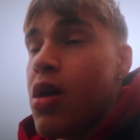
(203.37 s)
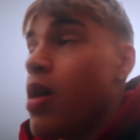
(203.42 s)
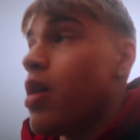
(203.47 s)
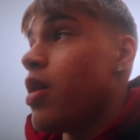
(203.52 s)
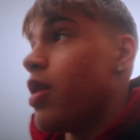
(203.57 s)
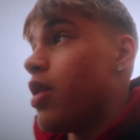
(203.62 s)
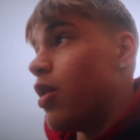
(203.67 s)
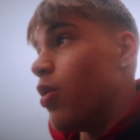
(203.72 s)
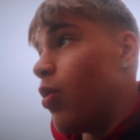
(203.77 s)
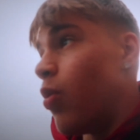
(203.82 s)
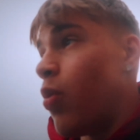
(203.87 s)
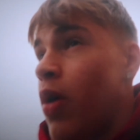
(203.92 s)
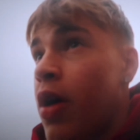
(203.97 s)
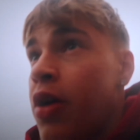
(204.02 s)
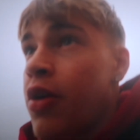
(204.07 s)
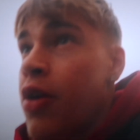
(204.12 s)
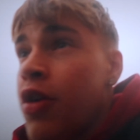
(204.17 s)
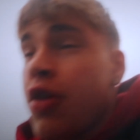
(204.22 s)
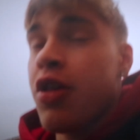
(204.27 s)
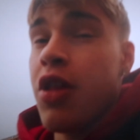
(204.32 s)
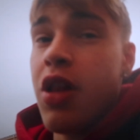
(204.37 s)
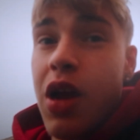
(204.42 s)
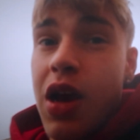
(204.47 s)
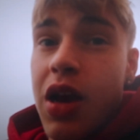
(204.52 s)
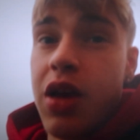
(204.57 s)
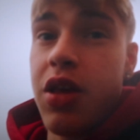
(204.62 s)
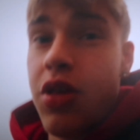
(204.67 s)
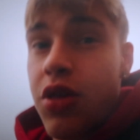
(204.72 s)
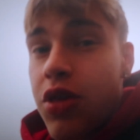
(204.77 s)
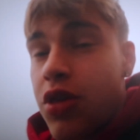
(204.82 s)
The weather is
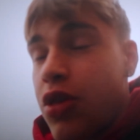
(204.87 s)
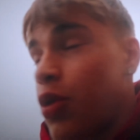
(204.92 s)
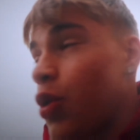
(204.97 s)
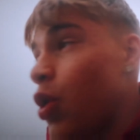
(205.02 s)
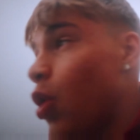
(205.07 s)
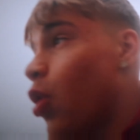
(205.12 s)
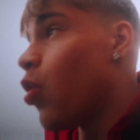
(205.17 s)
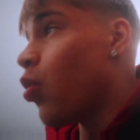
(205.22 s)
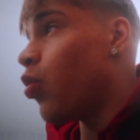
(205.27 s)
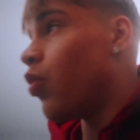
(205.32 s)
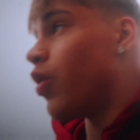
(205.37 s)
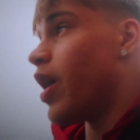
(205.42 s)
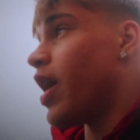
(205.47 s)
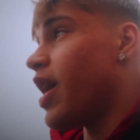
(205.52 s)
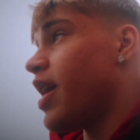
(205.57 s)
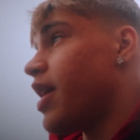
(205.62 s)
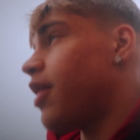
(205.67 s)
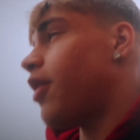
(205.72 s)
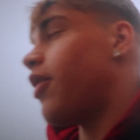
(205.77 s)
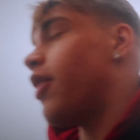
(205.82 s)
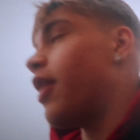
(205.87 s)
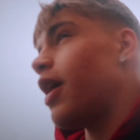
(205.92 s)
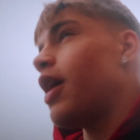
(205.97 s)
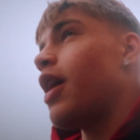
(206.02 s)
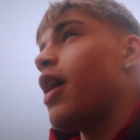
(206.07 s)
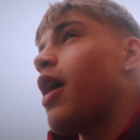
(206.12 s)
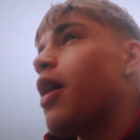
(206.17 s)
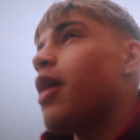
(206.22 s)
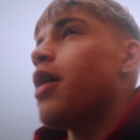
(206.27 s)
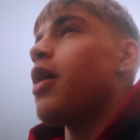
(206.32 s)
like so nice
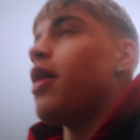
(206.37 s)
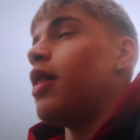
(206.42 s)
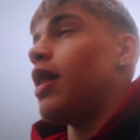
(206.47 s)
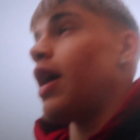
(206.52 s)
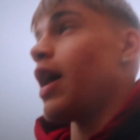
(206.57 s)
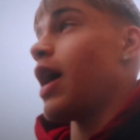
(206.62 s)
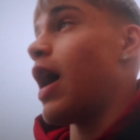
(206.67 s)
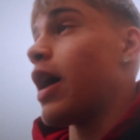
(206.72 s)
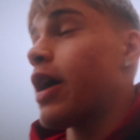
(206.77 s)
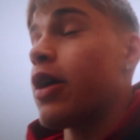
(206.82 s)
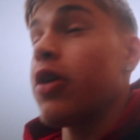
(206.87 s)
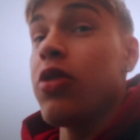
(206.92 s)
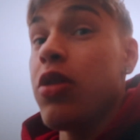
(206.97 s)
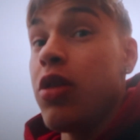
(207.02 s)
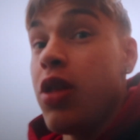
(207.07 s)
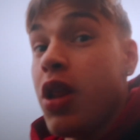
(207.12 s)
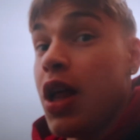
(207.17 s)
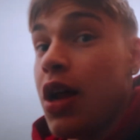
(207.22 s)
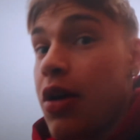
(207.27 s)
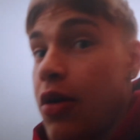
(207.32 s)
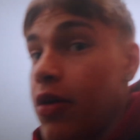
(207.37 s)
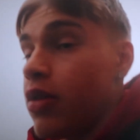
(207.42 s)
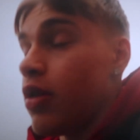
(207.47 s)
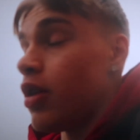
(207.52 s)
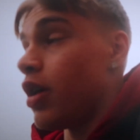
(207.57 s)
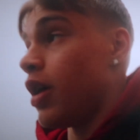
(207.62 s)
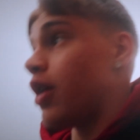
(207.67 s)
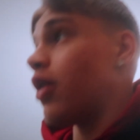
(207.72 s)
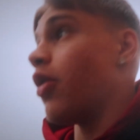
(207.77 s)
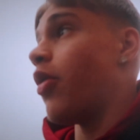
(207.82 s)
today. Like I could
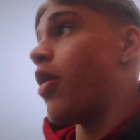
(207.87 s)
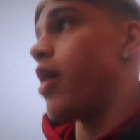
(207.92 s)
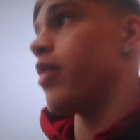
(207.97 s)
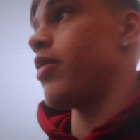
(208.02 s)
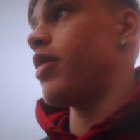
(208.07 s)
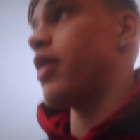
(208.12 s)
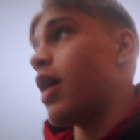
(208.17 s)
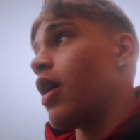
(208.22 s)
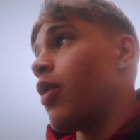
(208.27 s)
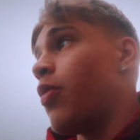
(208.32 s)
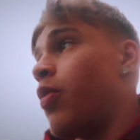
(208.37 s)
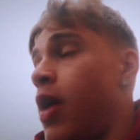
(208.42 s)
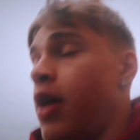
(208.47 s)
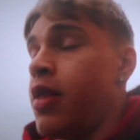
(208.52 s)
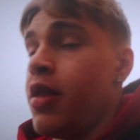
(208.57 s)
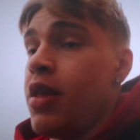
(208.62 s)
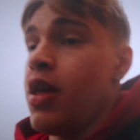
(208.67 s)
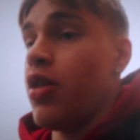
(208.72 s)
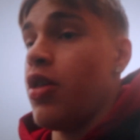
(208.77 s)
literally go outside with a